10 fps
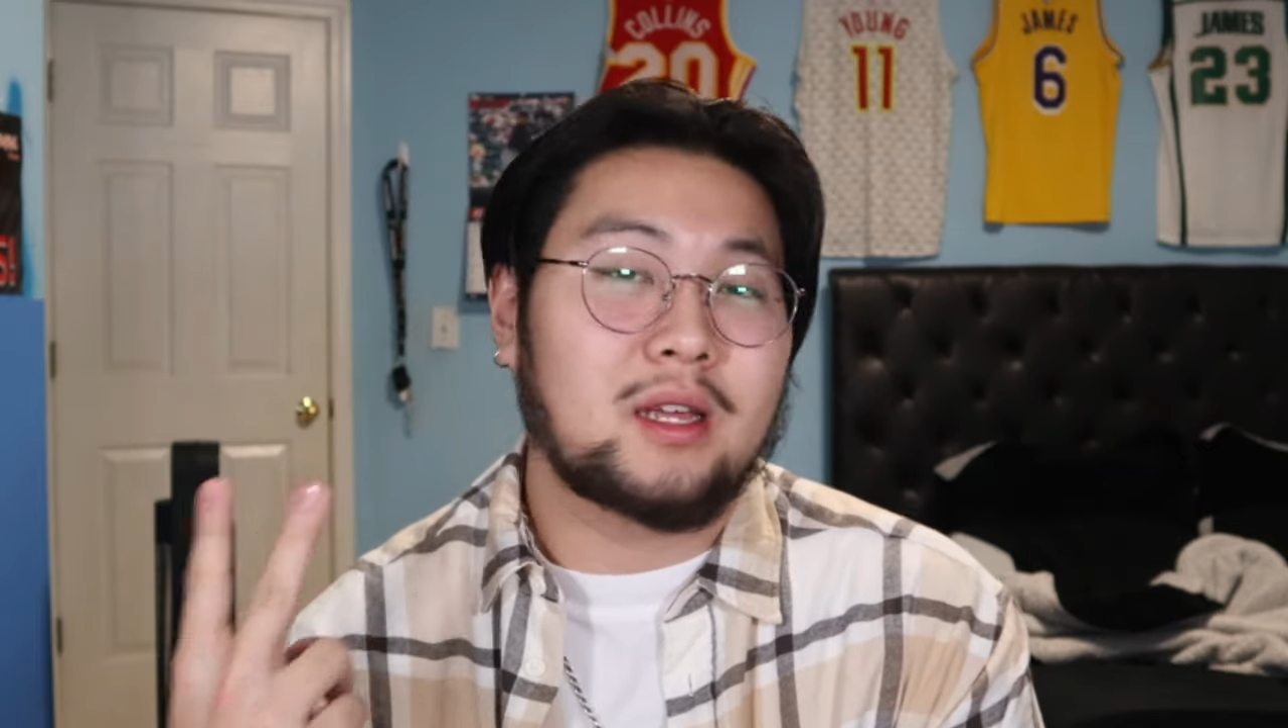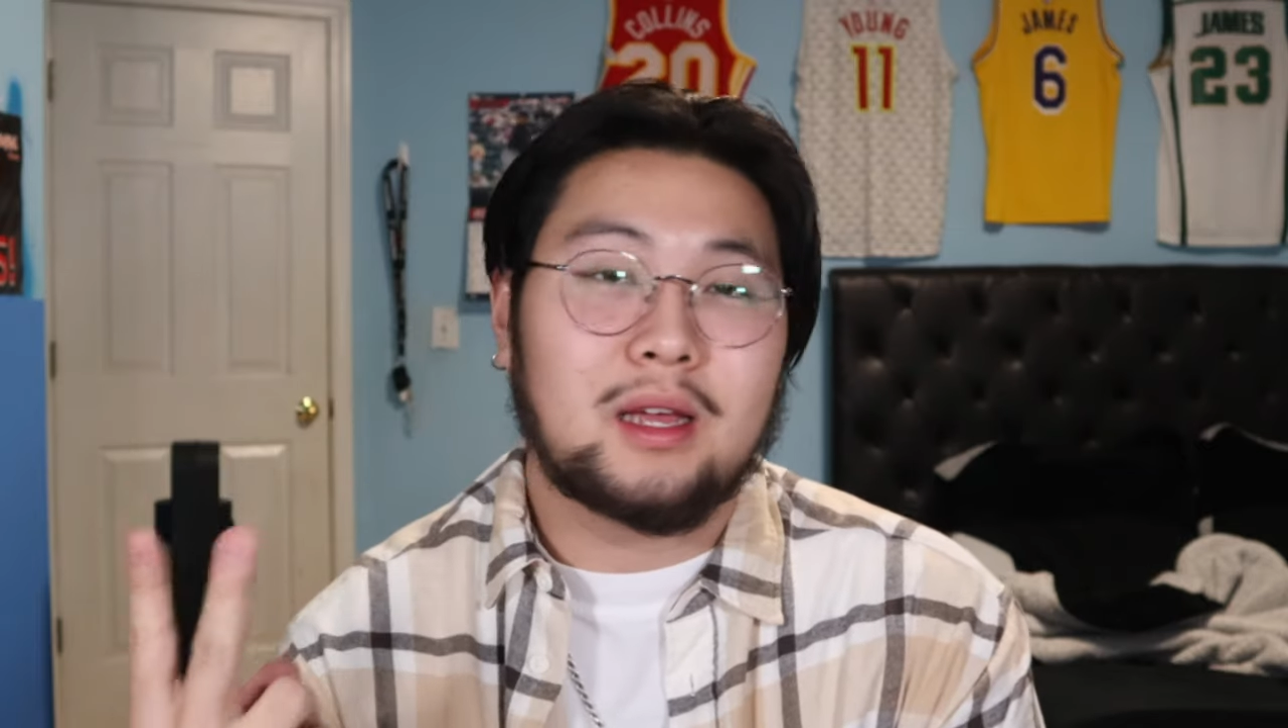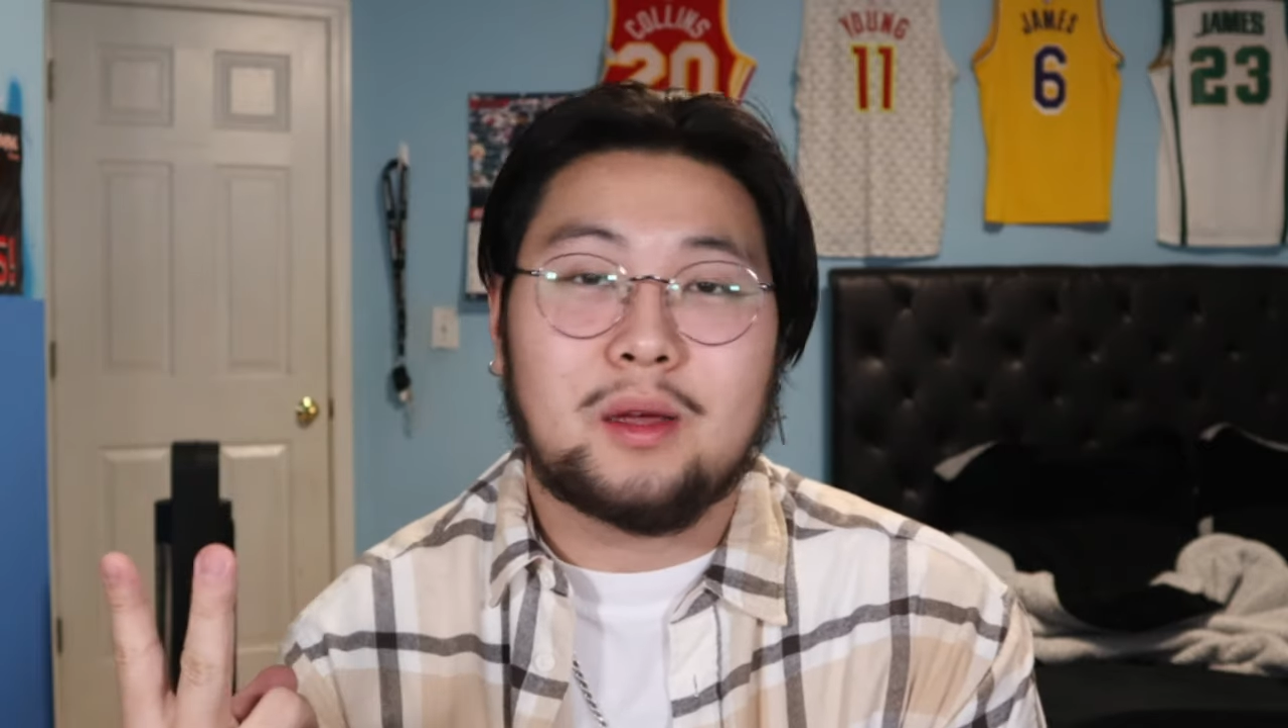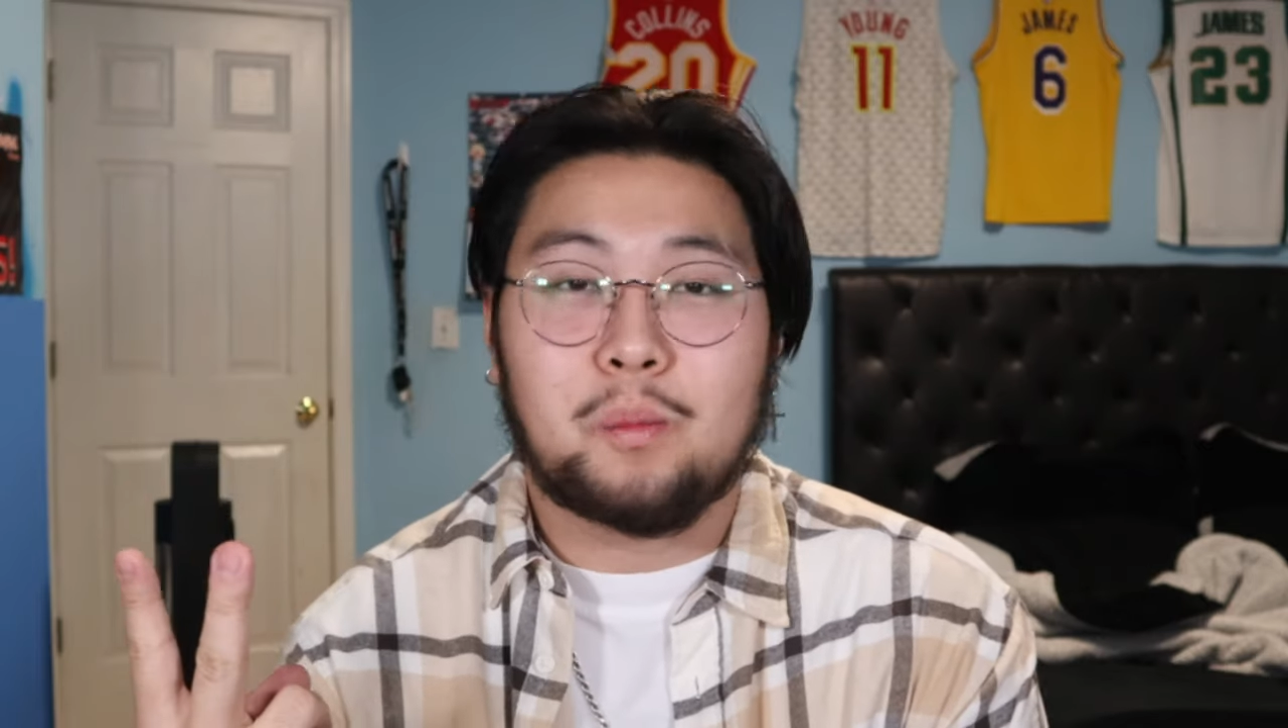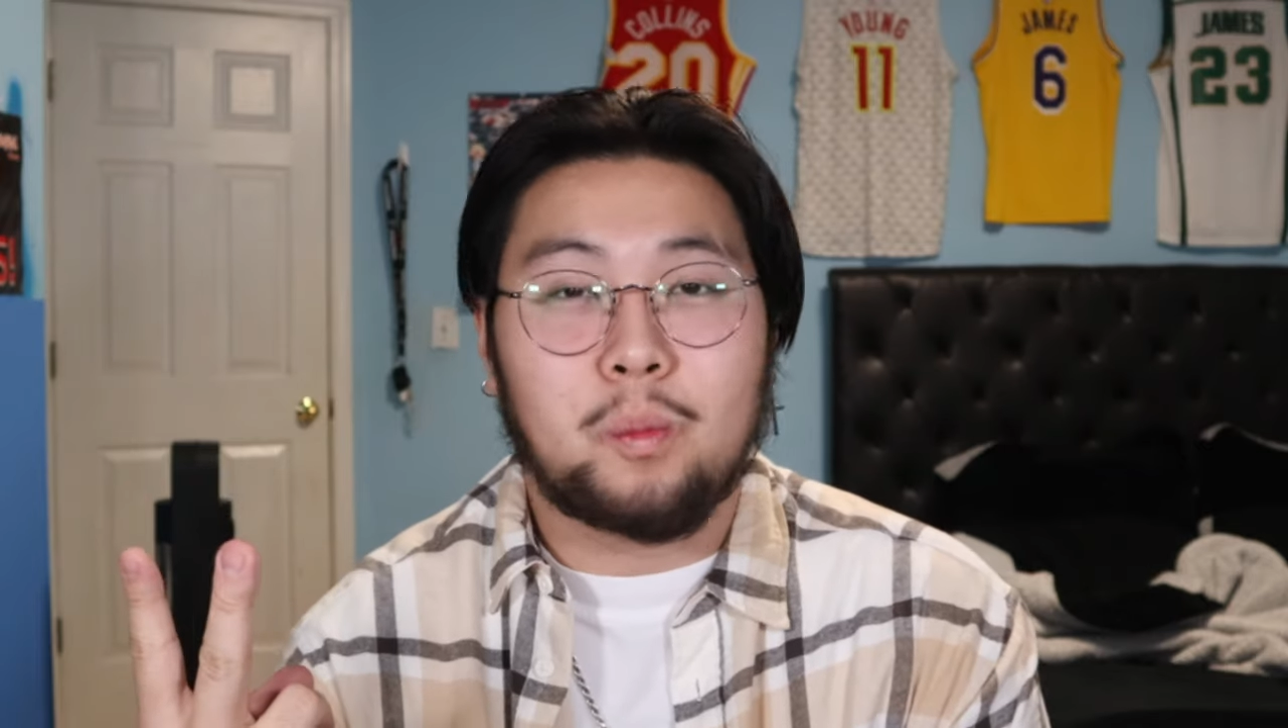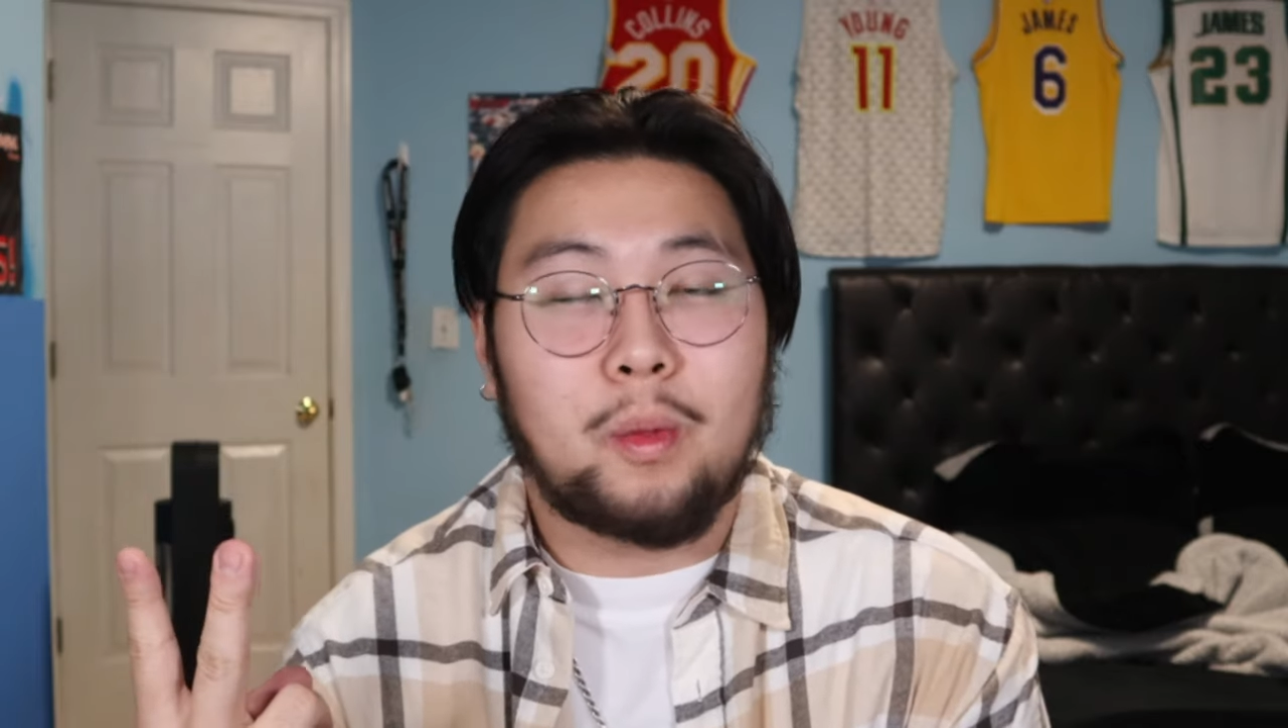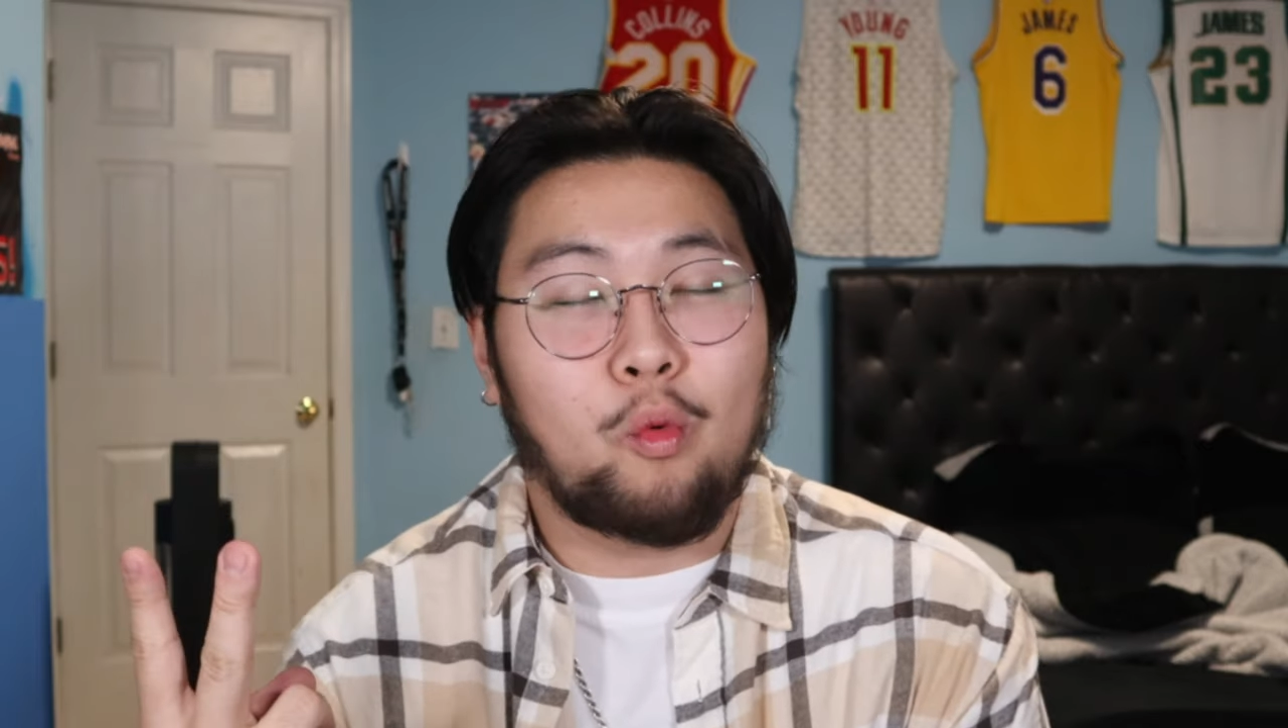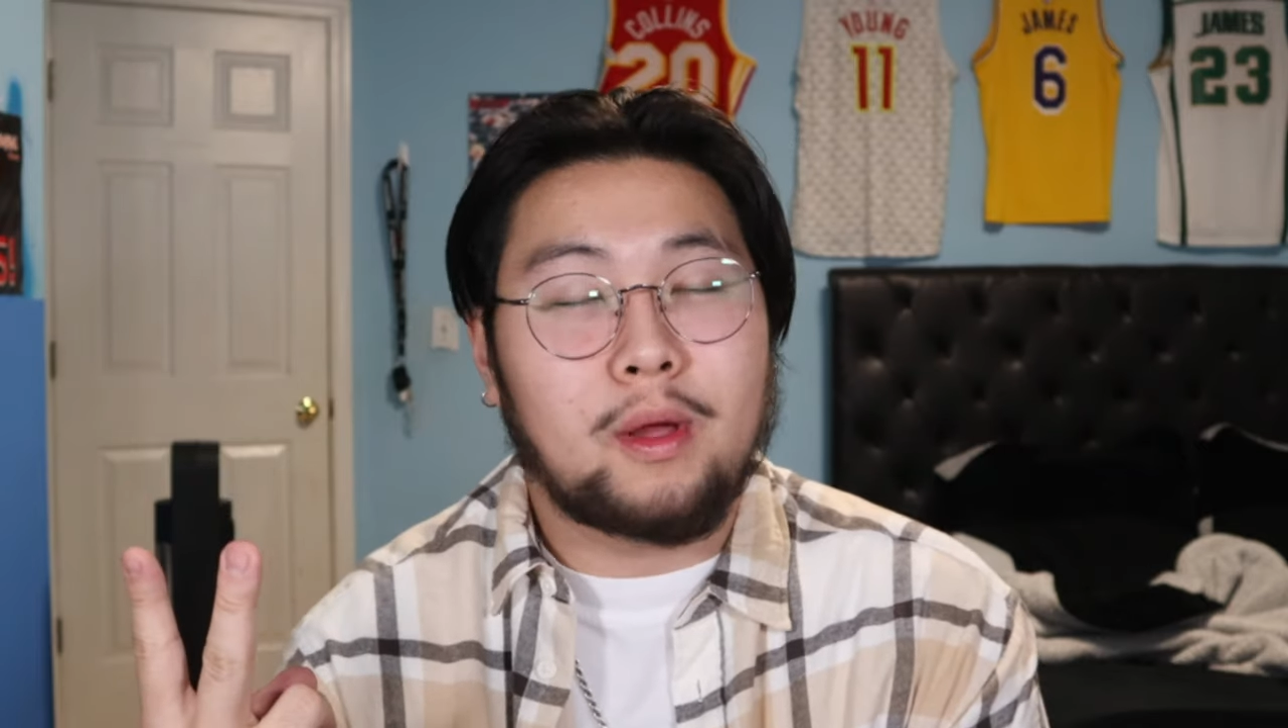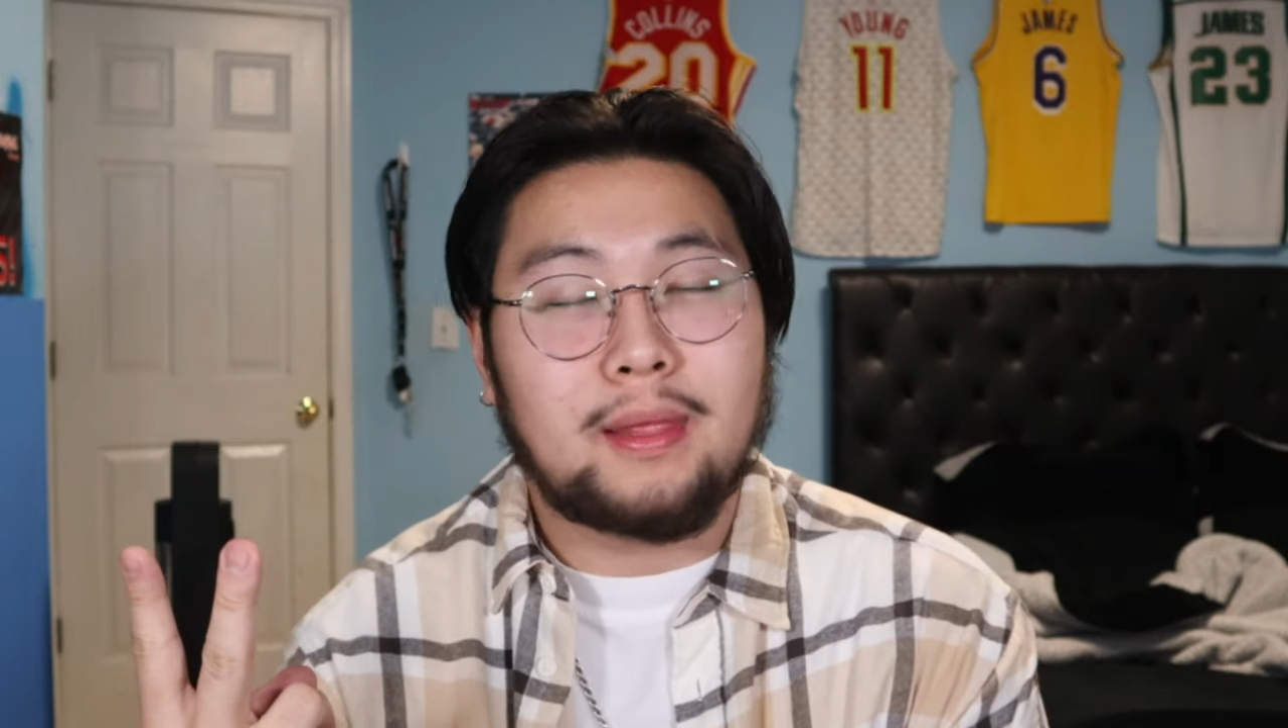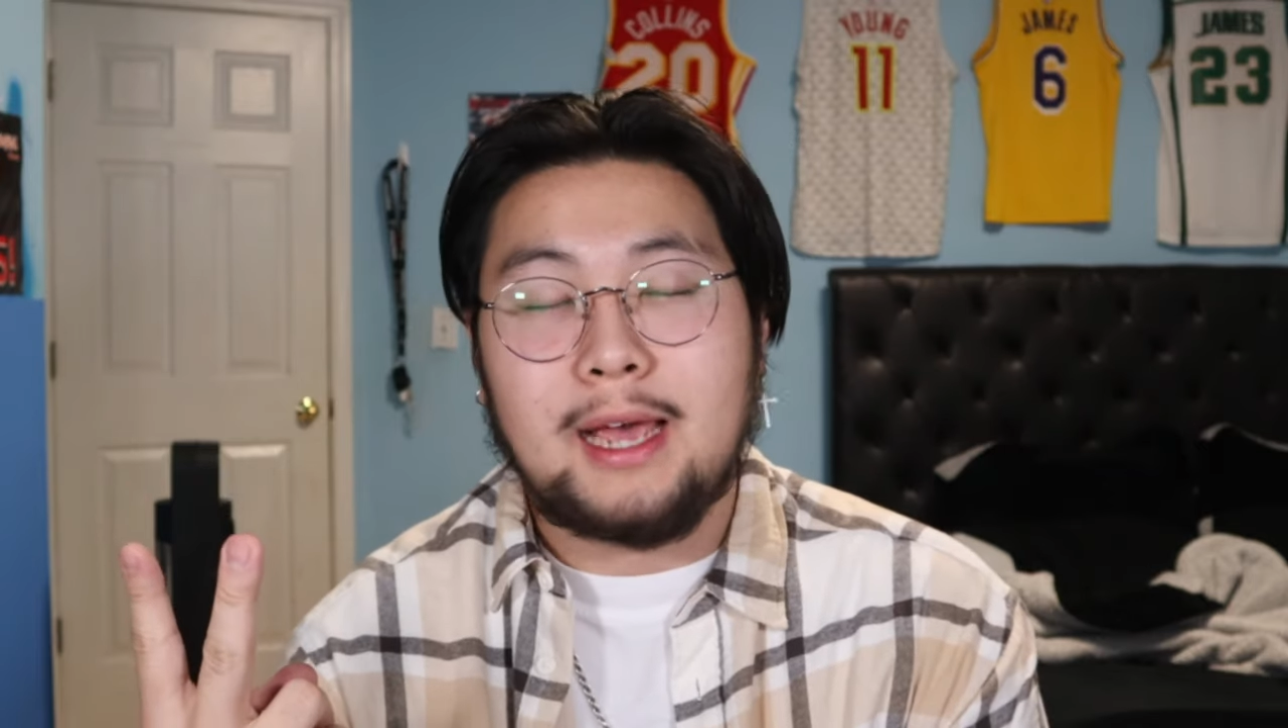one last